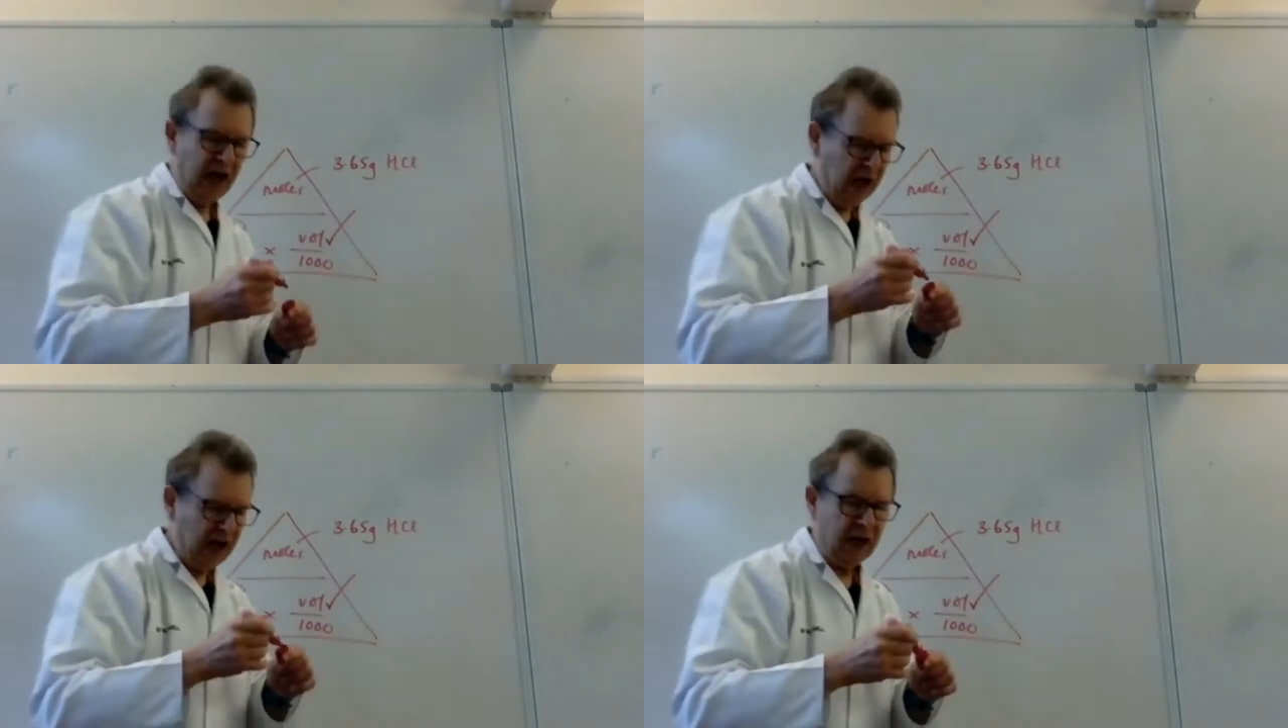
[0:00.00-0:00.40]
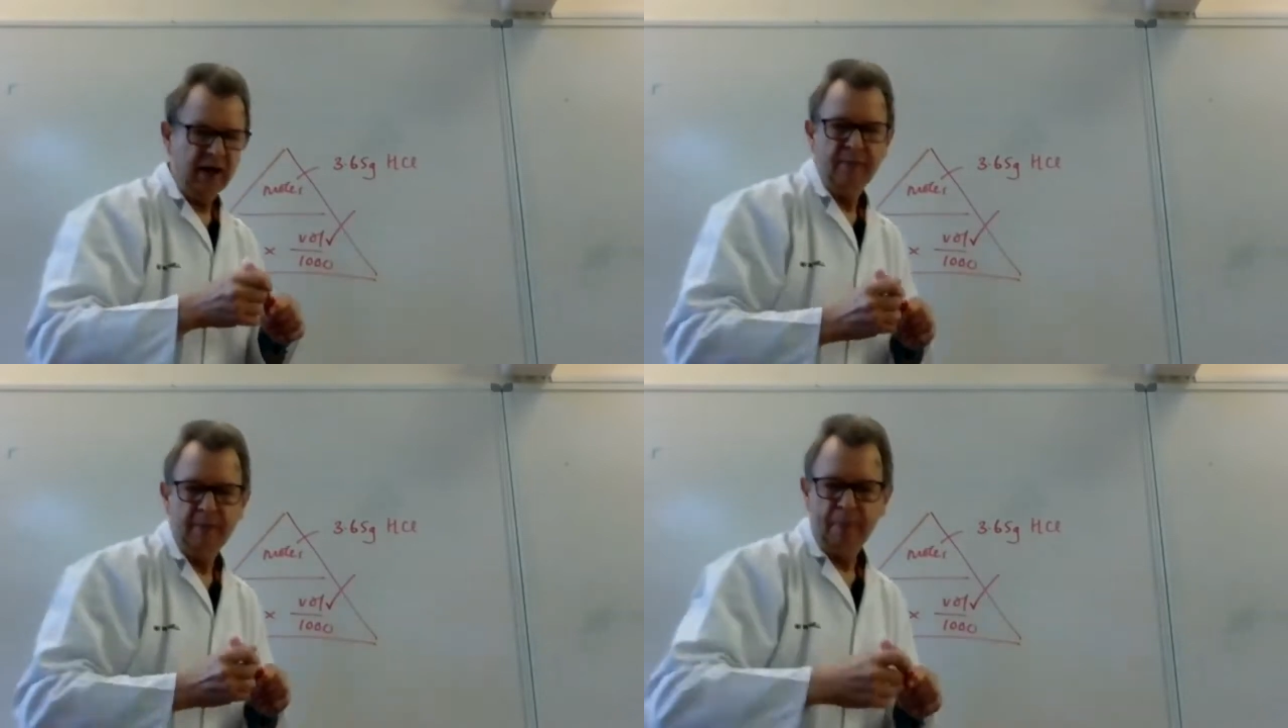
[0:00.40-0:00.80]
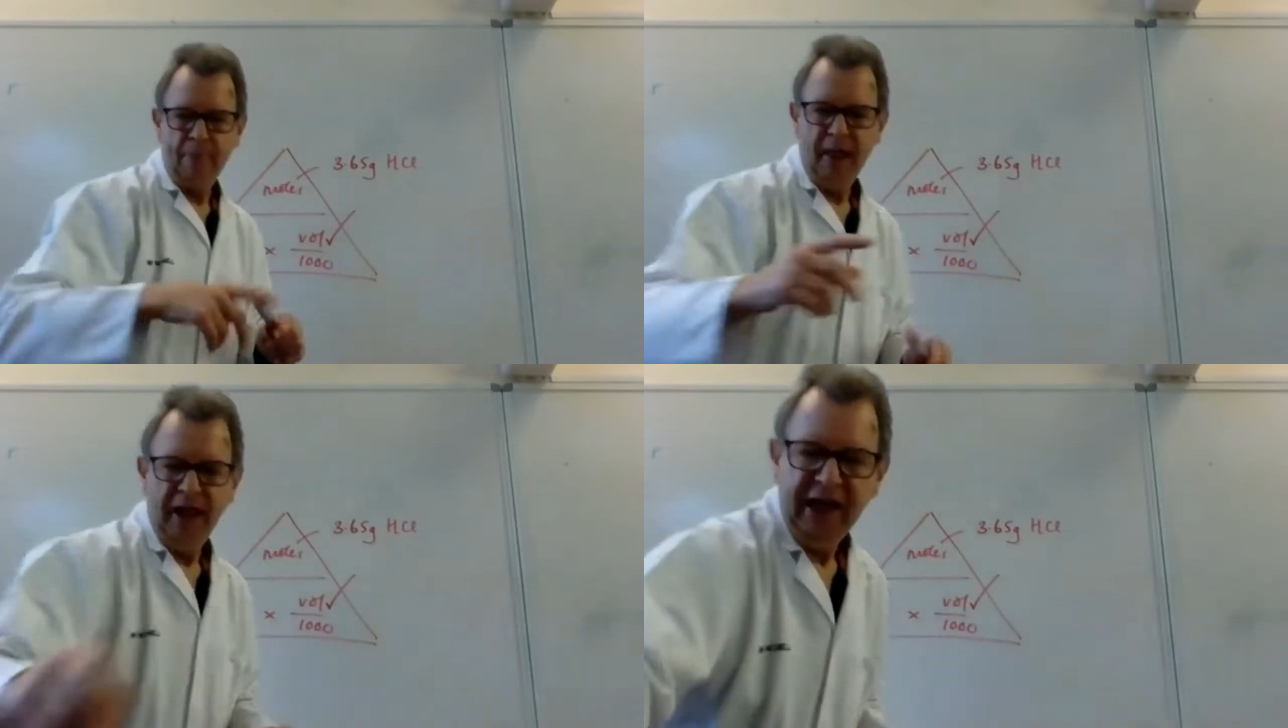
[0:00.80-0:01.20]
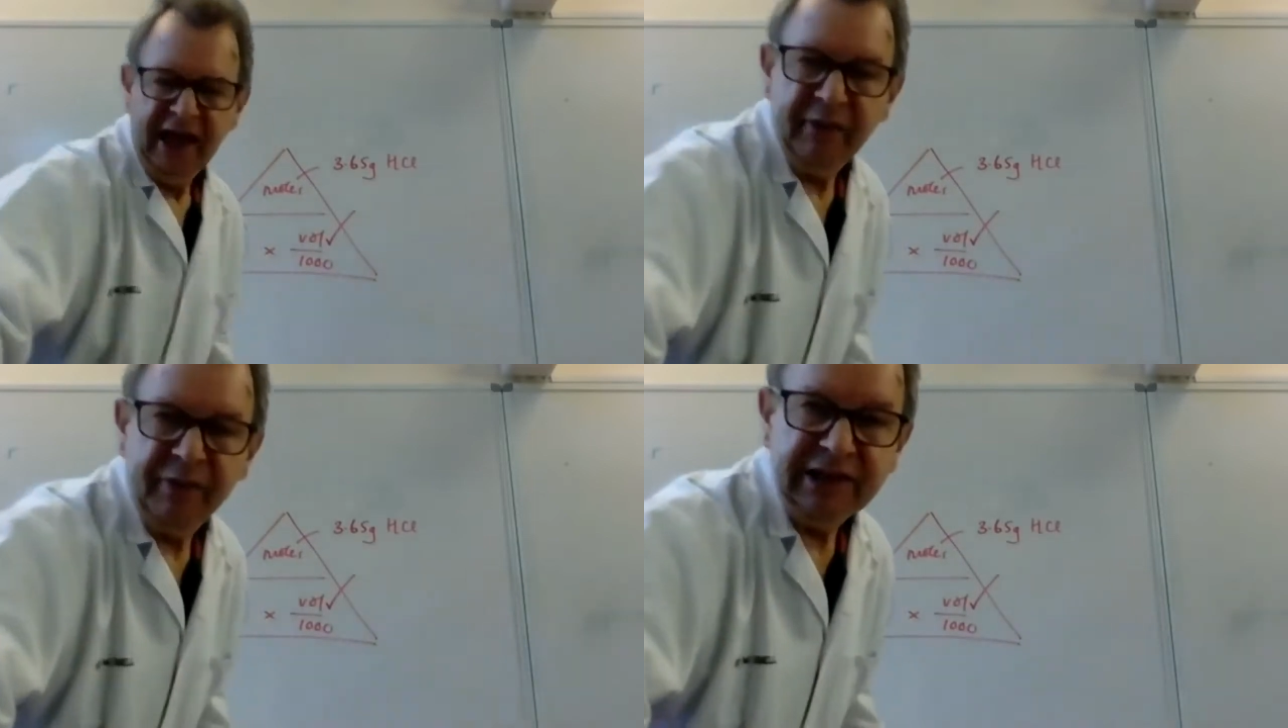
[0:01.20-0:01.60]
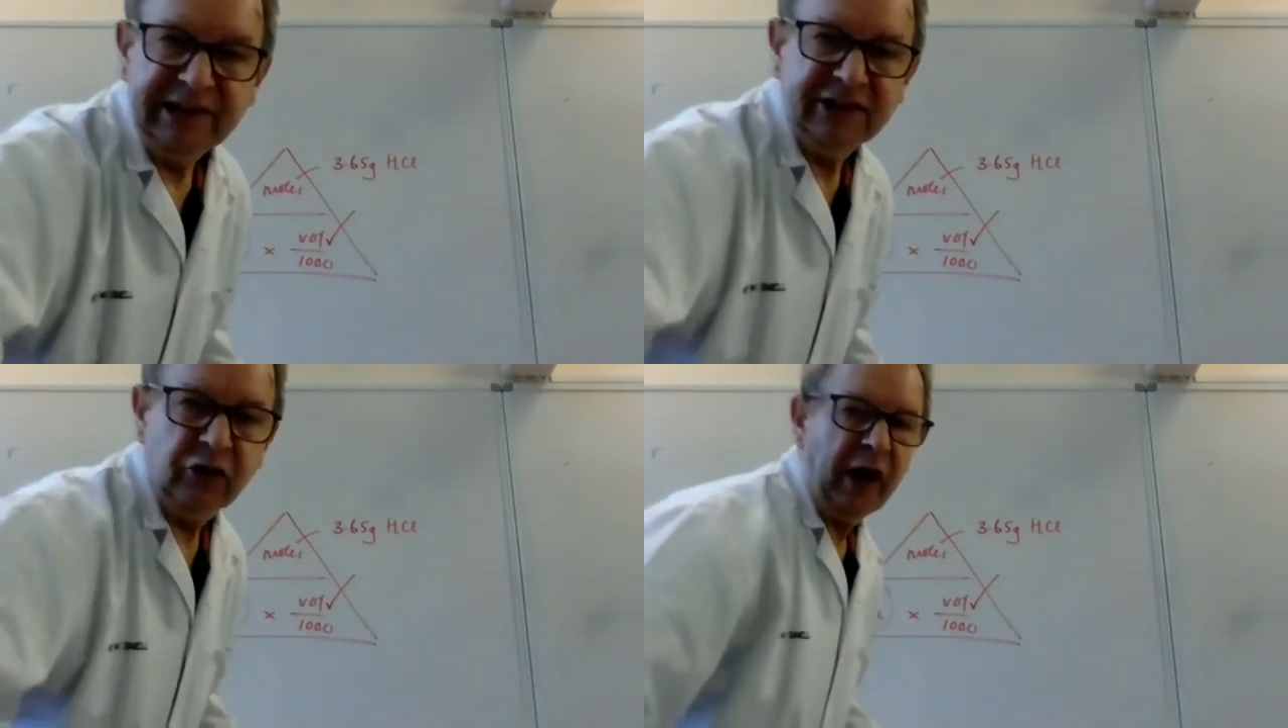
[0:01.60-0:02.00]
Ah, if this
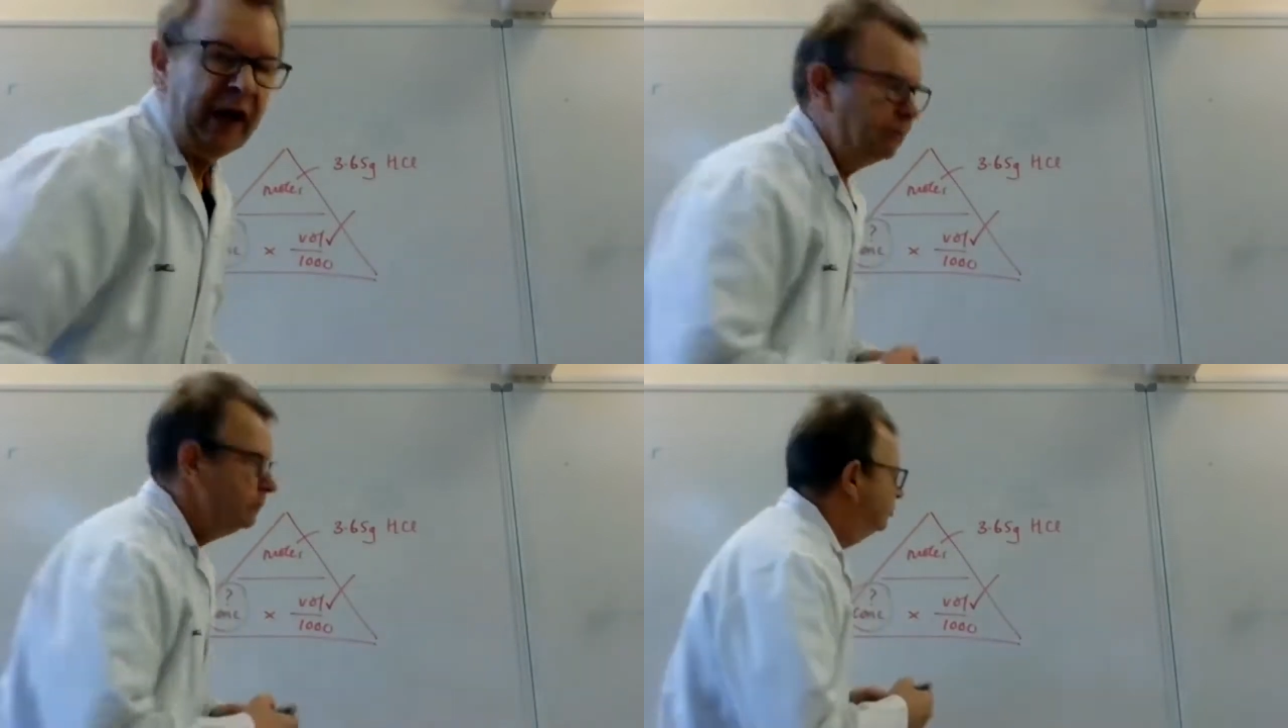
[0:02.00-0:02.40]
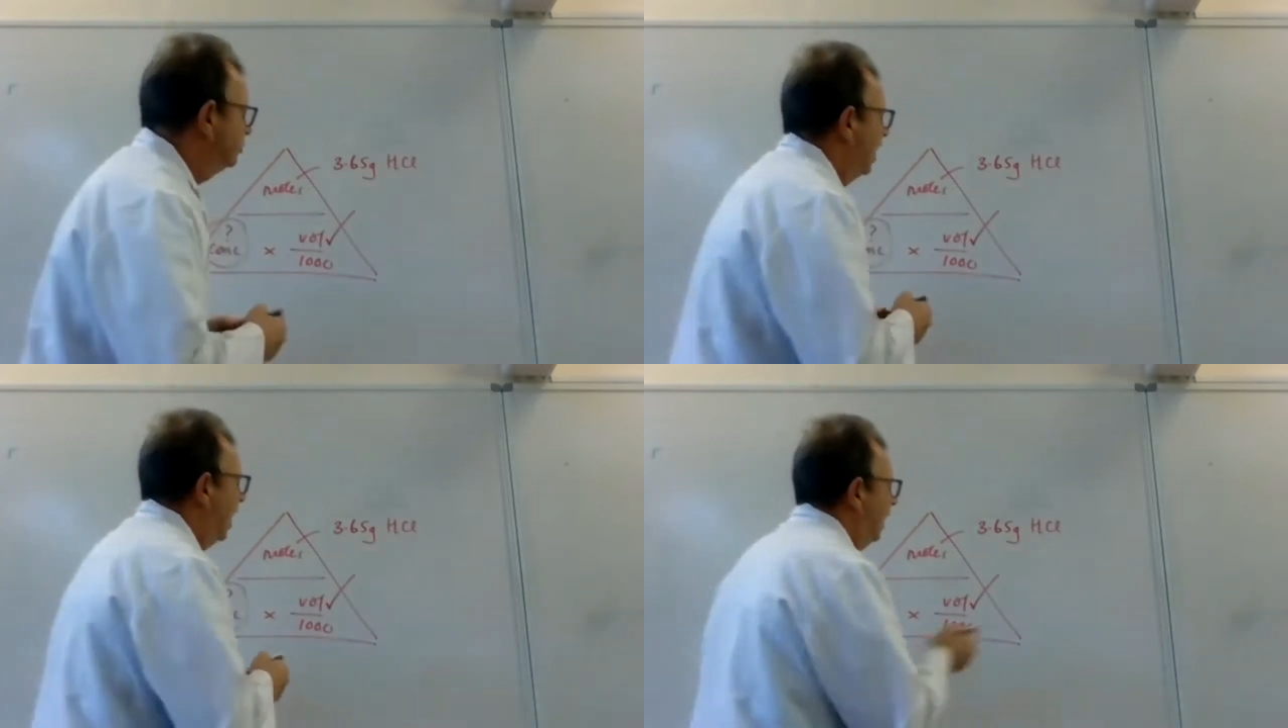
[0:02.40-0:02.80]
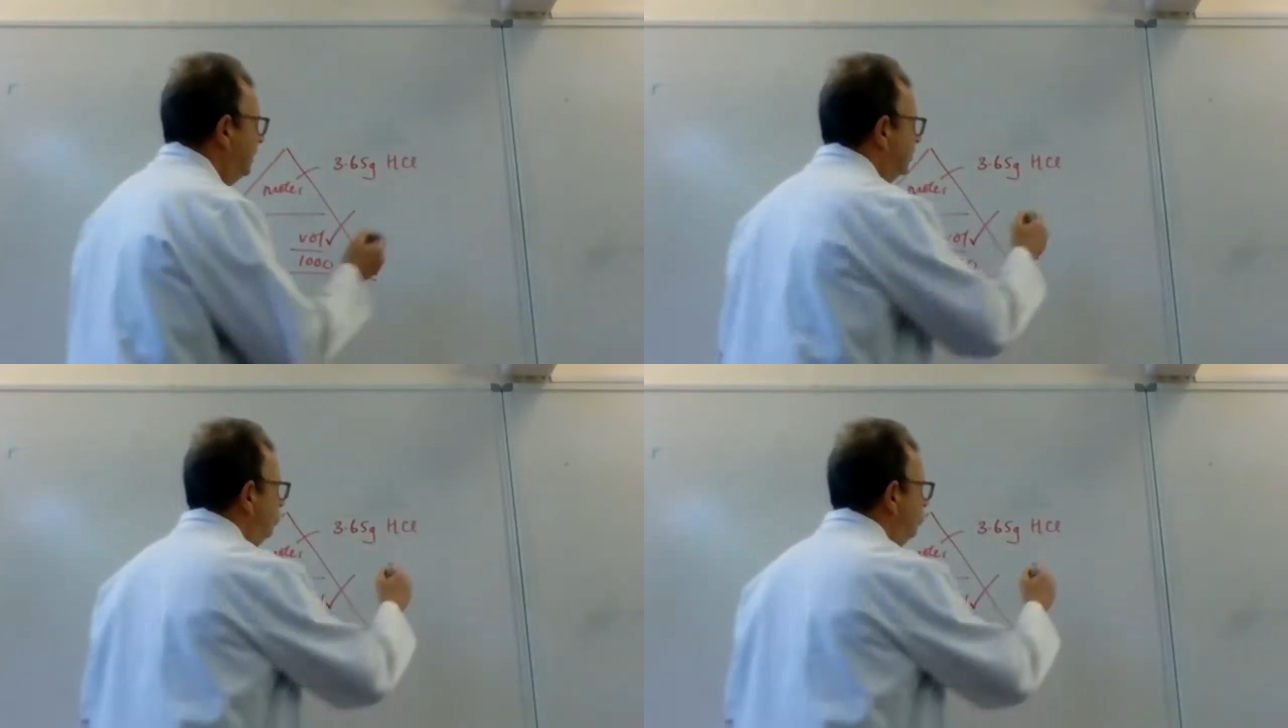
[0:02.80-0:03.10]
is grams, I